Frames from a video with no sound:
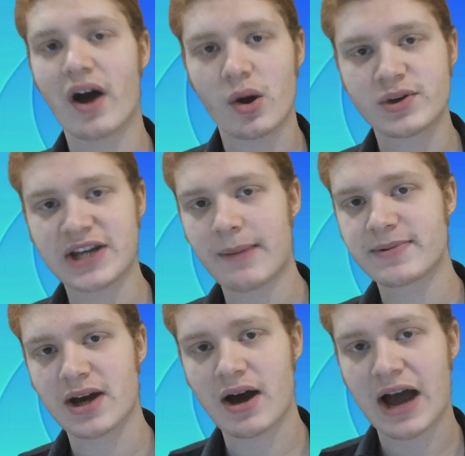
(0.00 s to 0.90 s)
Ahotep,
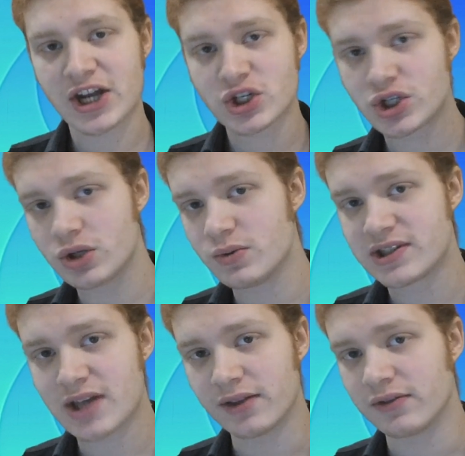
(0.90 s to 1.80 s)
Ptah had two
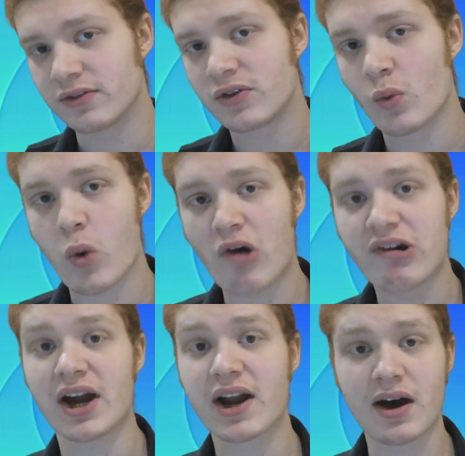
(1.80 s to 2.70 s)
sons, the
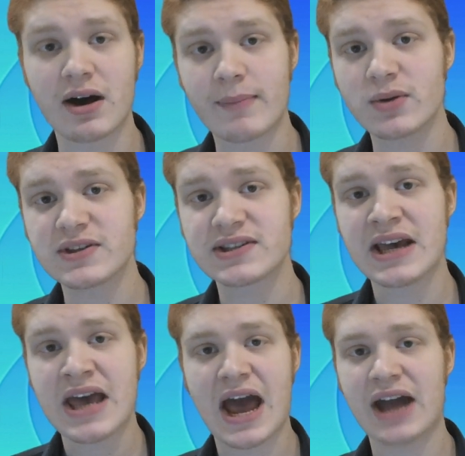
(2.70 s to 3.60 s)
warrior Kamos
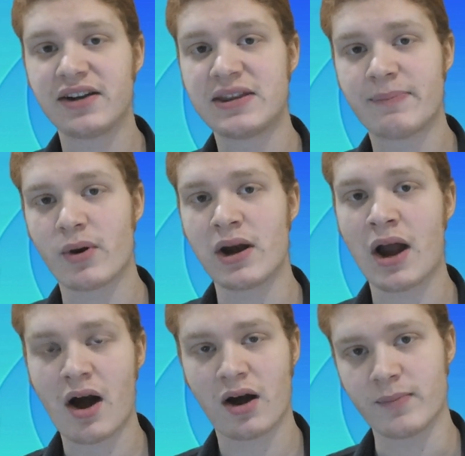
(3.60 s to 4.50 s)
and the boy
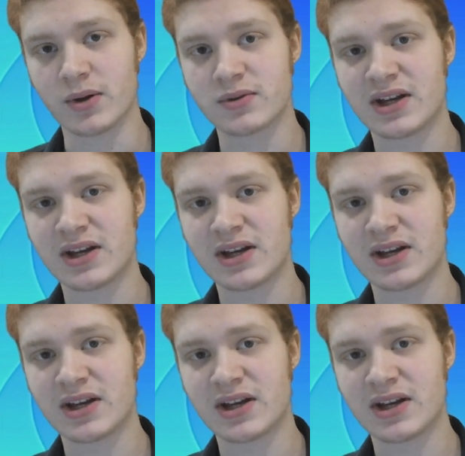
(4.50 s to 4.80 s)
Akhmos,